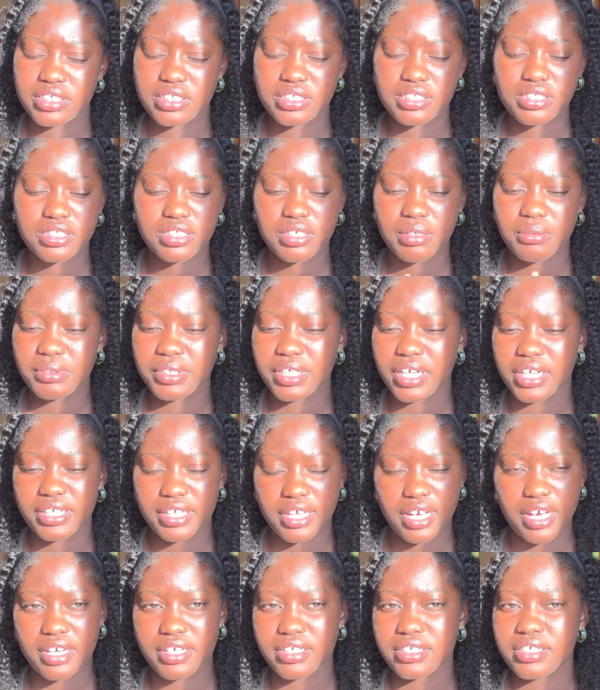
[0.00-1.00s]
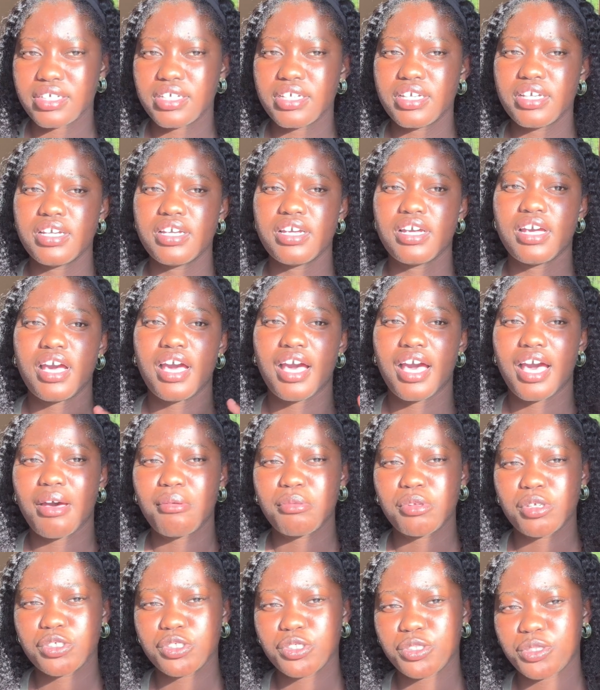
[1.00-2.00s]
something like that.
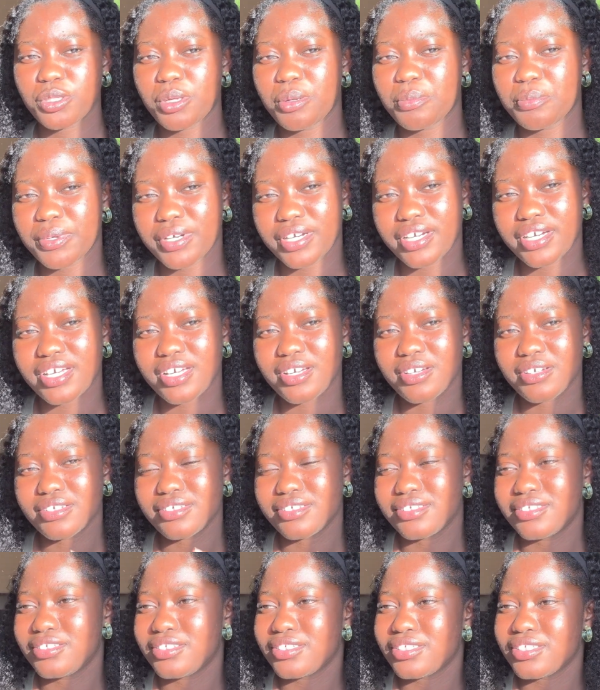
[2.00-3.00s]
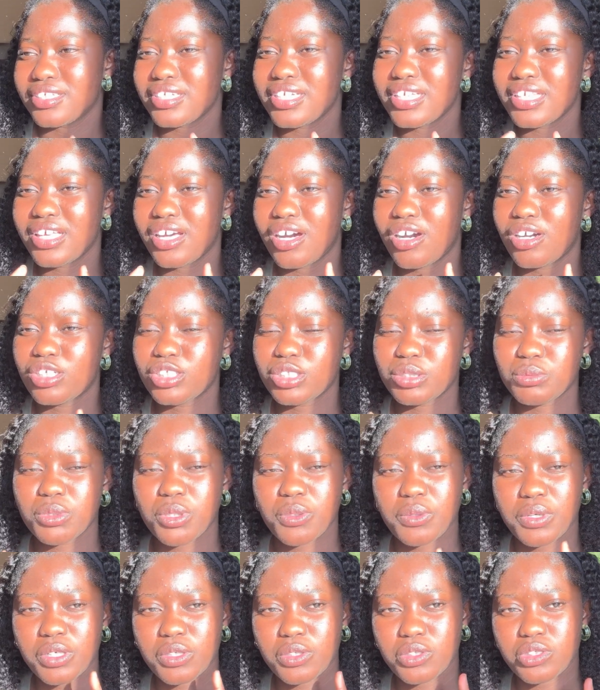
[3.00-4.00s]
I'm not sure, but it, either algebra
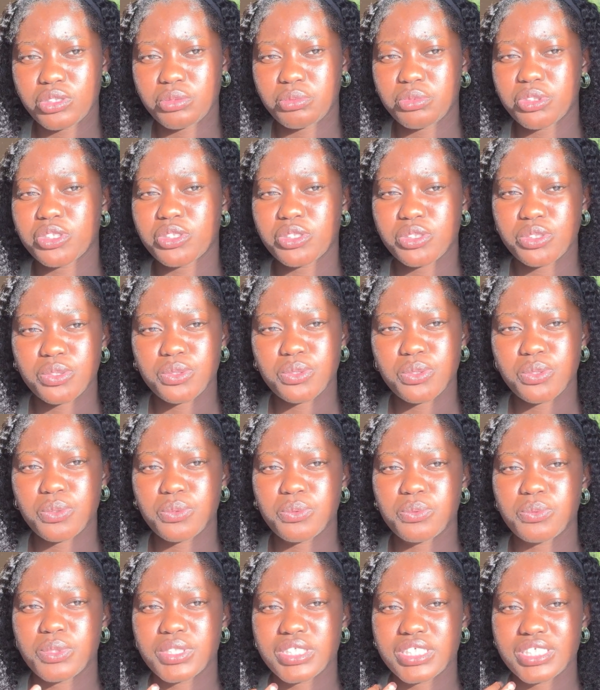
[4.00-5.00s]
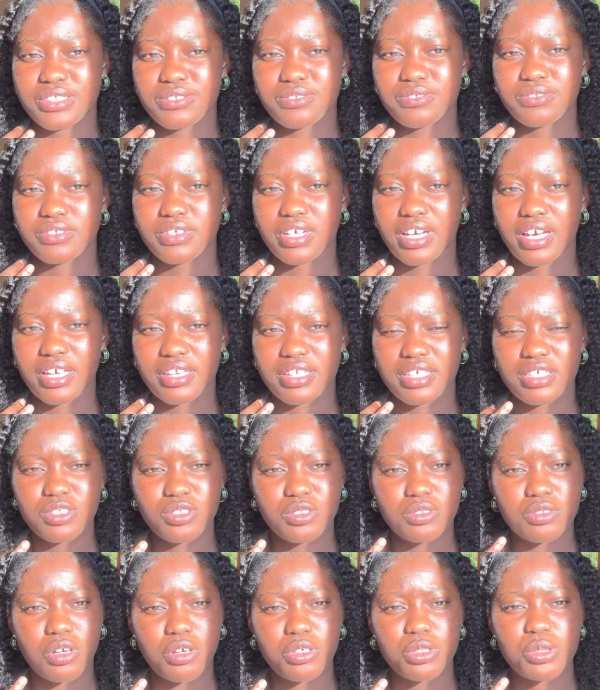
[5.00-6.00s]
one or algebra two, which is I
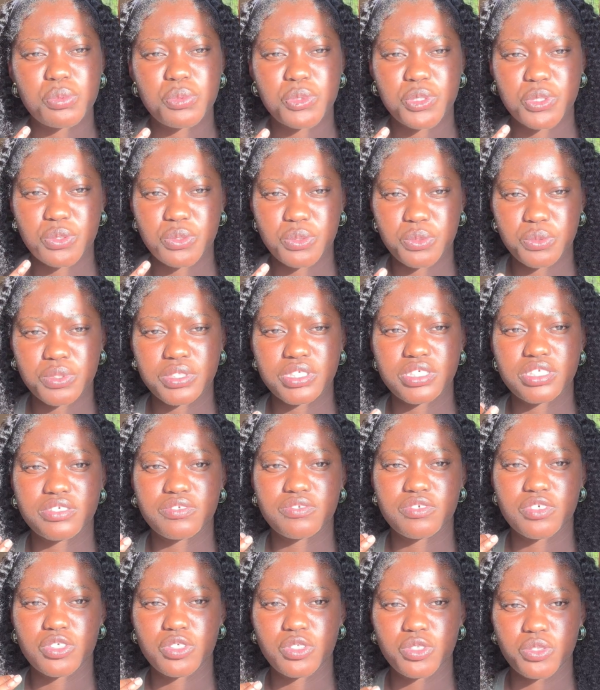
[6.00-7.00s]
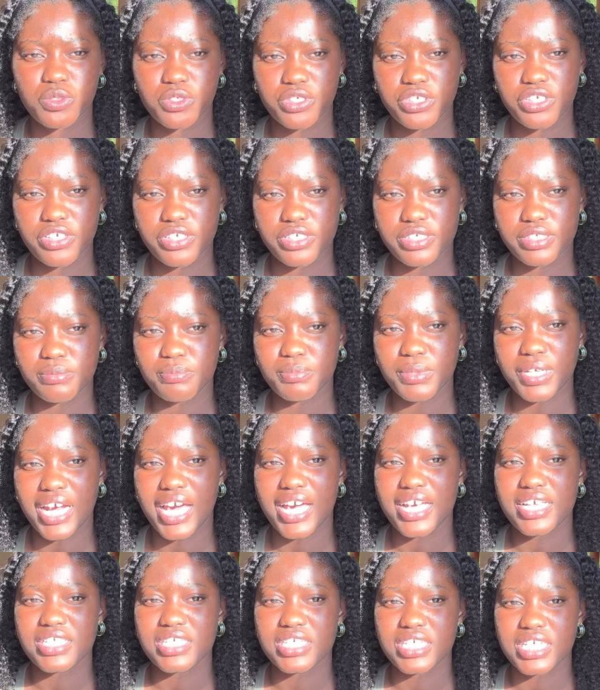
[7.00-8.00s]
think algebra two, which is for juniors, but
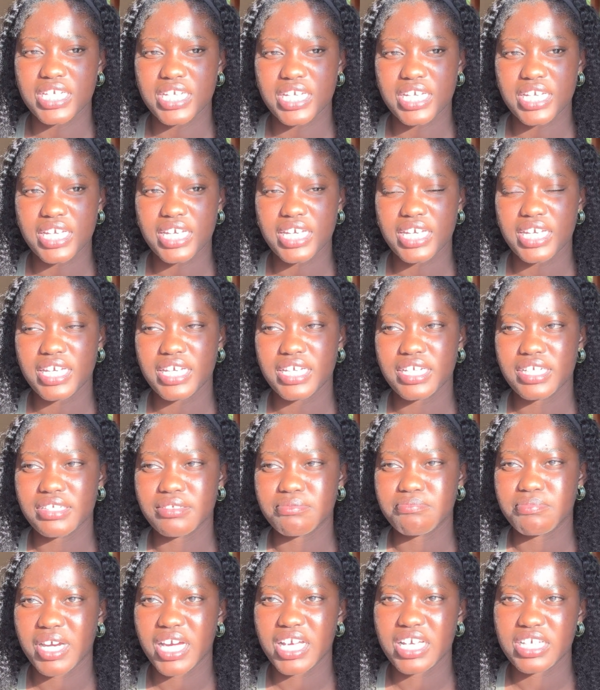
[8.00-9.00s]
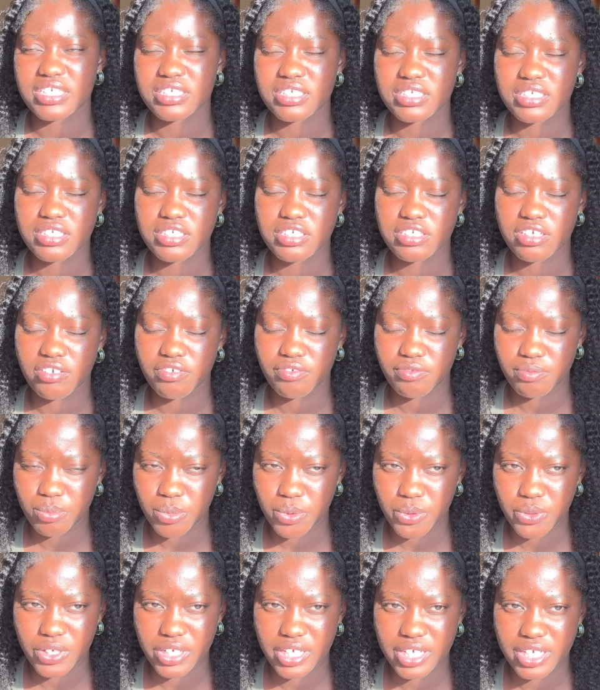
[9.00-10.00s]
I took it in my
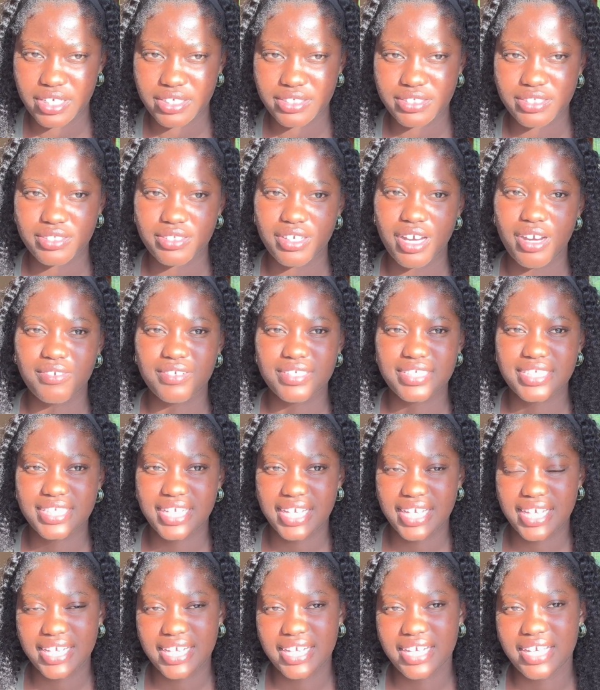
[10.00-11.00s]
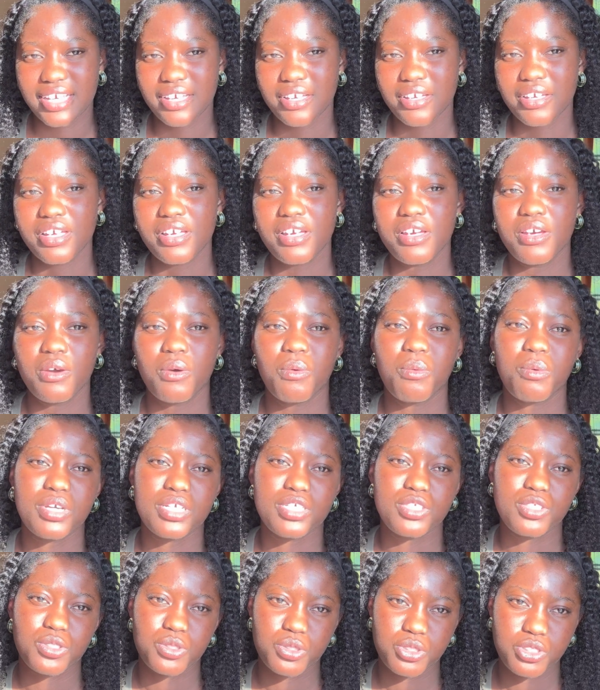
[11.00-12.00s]
sophomore year, so I was taking it
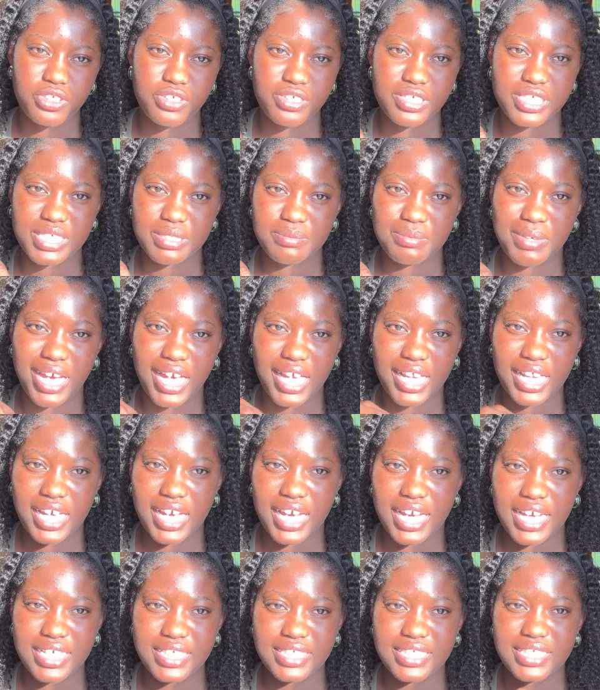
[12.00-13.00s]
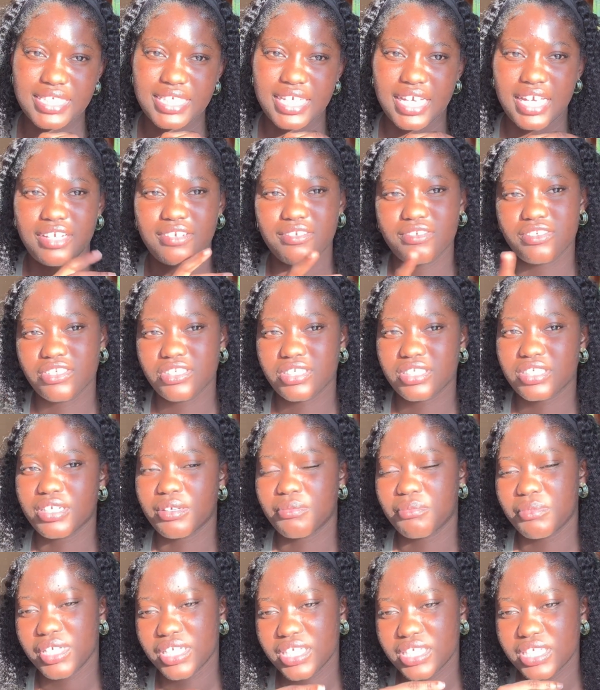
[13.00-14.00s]
with juniors in my class, and it was just a
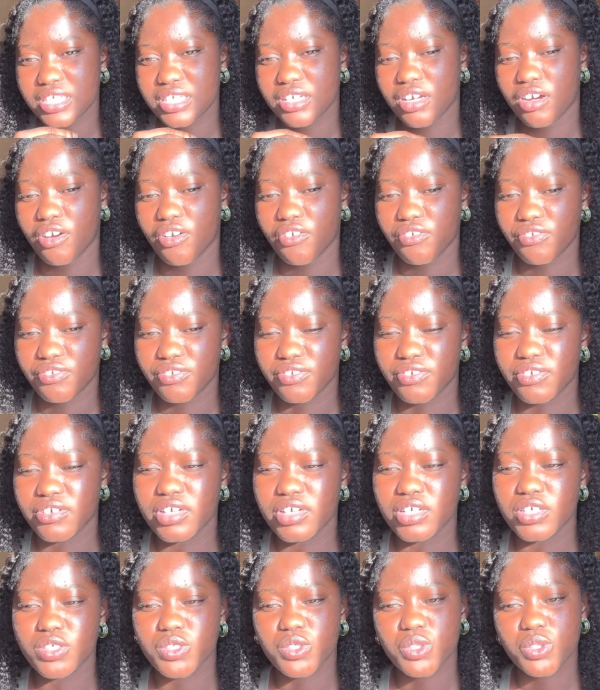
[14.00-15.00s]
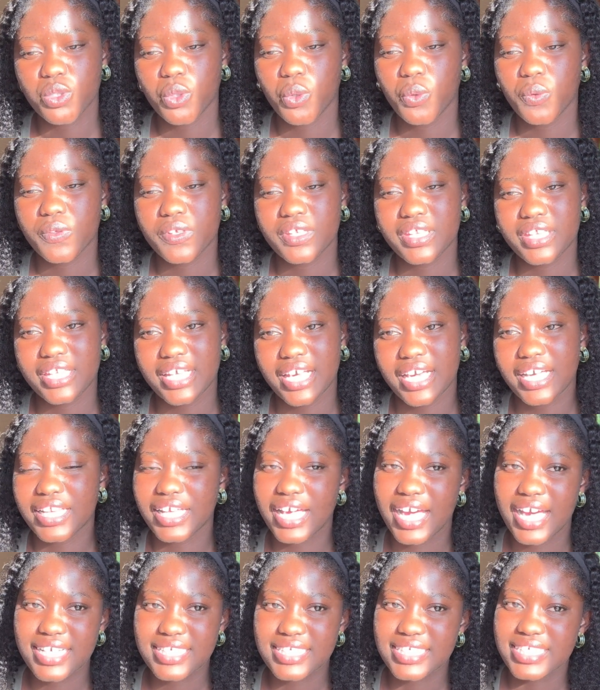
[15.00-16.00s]
mix of, so the
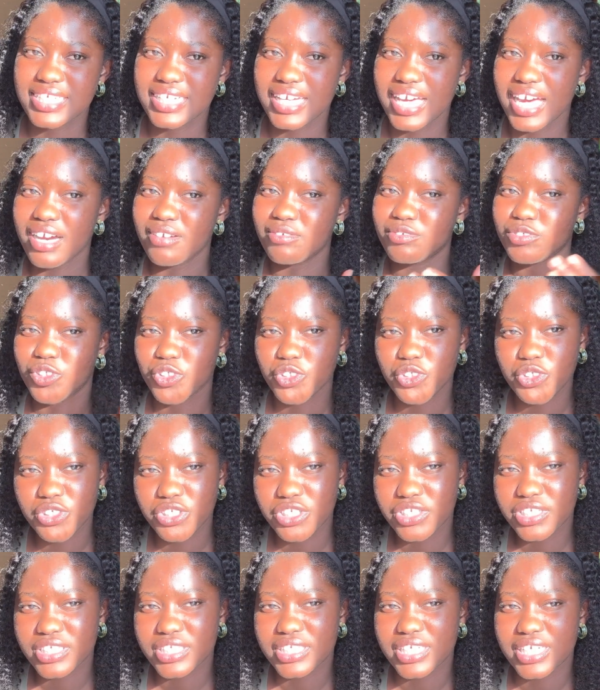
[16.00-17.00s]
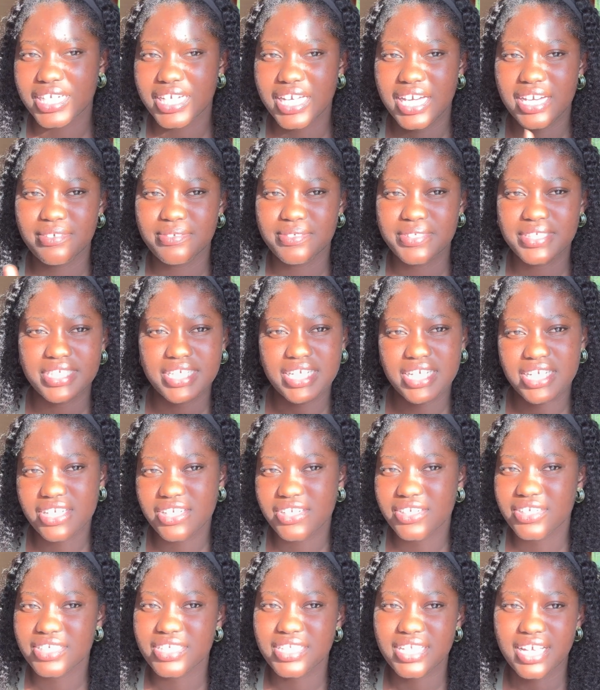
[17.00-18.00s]
class can have juniors, can have
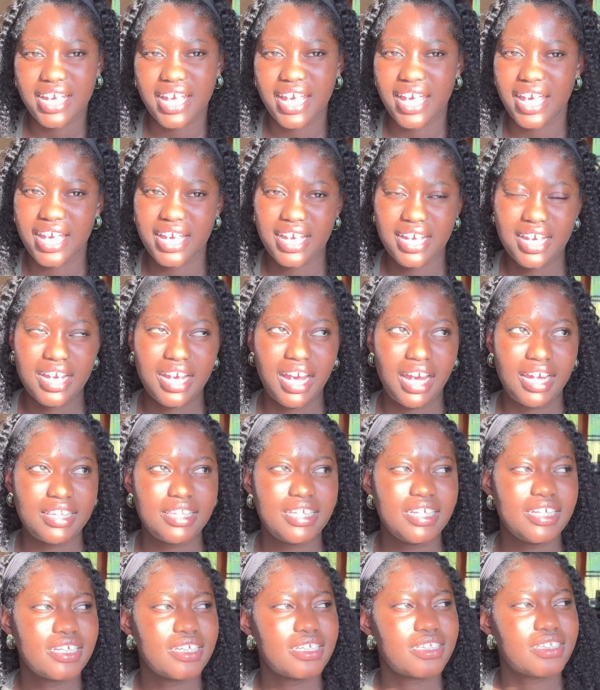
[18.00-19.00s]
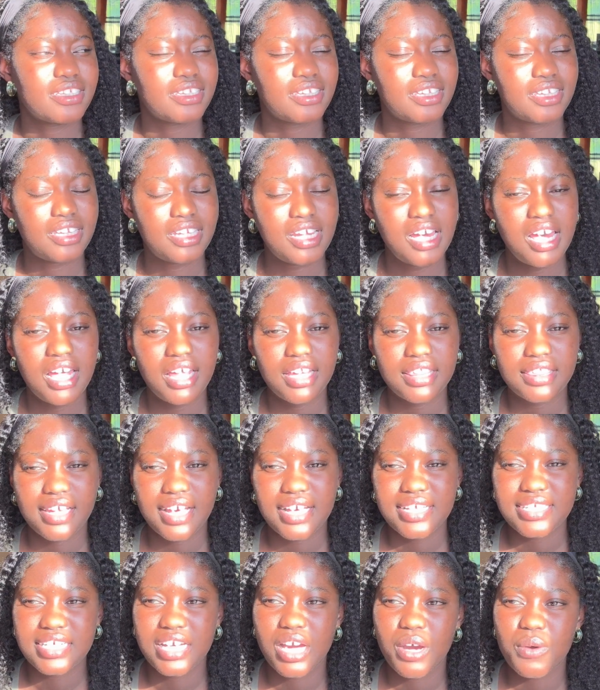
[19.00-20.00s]
seniors. Like, I think
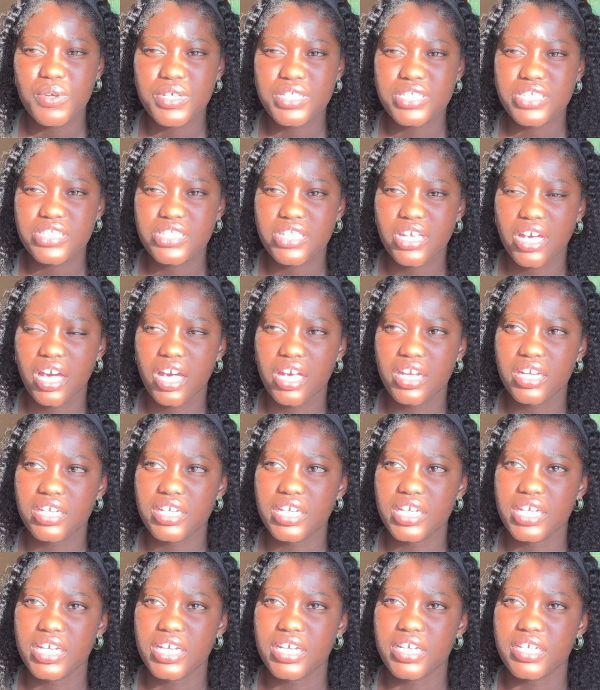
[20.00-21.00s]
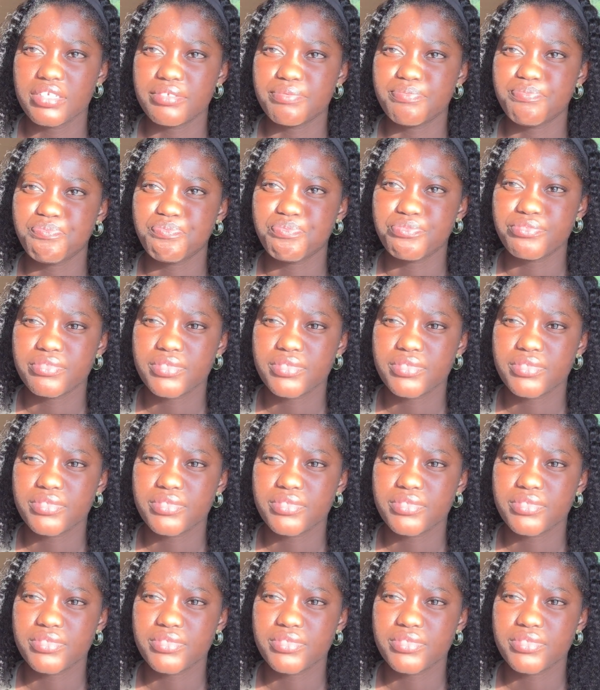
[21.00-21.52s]
that's how it's done in